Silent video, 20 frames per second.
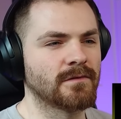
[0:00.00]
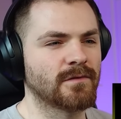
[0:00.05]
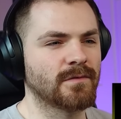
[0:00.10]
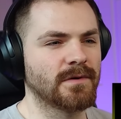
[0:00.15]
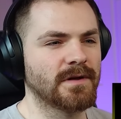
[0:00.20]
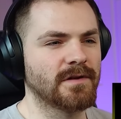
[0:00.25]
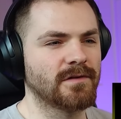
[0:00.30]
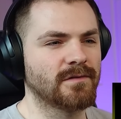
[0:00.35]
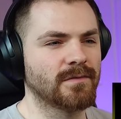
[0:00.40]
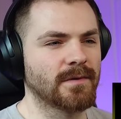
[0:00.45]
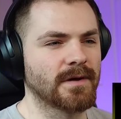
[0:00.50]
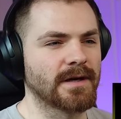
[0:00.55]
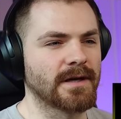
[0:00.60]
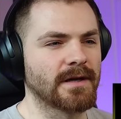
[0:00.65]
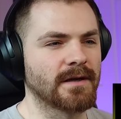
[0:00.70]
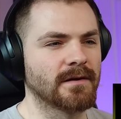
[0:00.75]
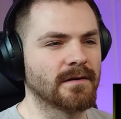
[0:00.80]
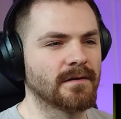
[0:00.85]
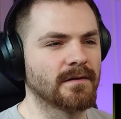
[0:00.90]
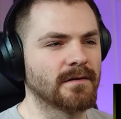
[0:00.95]

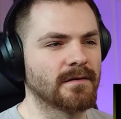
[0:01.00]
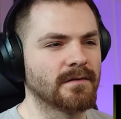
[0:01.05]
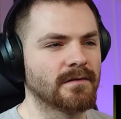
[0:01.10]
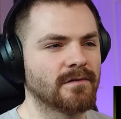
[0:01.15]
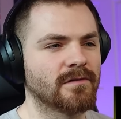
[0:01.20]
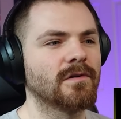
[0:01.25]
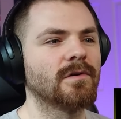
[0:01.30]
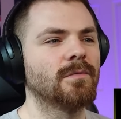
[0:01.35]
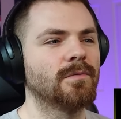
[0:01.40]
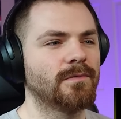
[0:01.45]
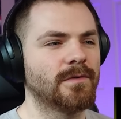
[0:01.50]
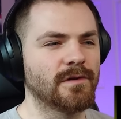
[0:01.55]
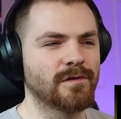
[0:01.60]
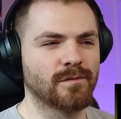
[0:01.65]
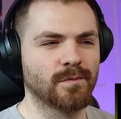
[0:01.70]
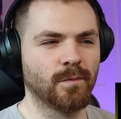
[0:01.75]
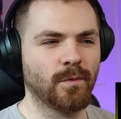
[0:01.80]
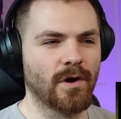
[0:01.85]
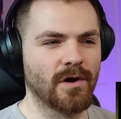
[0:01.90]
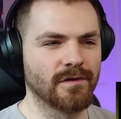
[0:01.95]
2020. So
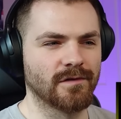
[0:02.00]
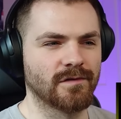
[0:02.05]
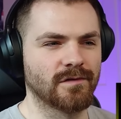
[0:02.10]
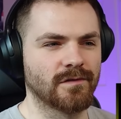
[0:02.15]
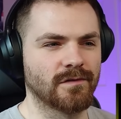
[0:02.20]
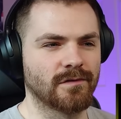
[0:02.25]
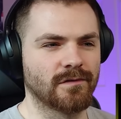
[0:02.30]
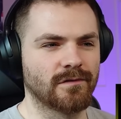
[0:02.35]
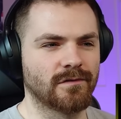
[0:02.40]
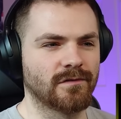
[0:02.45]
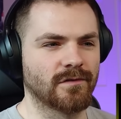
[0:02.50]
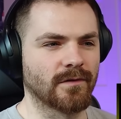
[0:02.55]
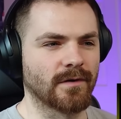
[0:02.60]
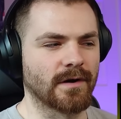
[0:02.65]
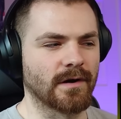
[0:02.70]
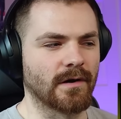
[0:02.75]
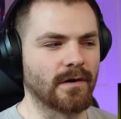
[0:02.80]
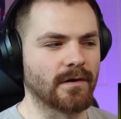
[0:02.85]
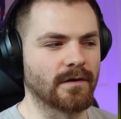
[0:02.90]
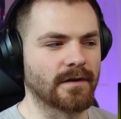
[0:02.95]
this was
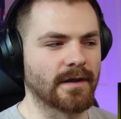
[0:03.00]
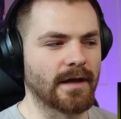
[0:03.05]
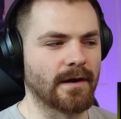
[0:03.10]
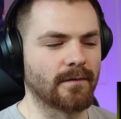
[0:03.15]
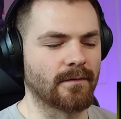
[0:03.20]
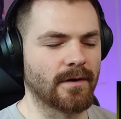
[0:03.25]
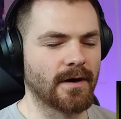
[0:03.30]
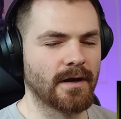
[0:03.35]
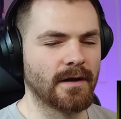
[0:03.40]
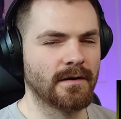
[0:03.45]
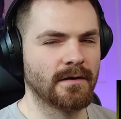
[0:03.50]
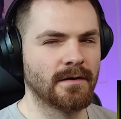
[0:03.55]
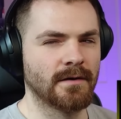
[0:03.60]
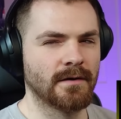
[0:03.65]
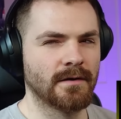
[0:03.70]
during lockdown, right?